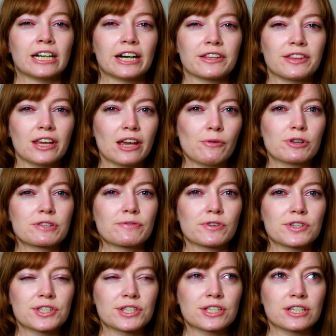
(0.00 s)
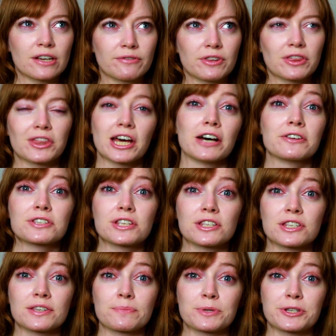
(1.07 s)
I think it was for 7,000
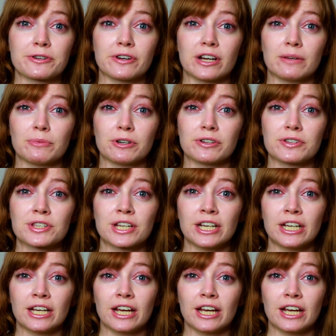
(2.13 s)
subscribers,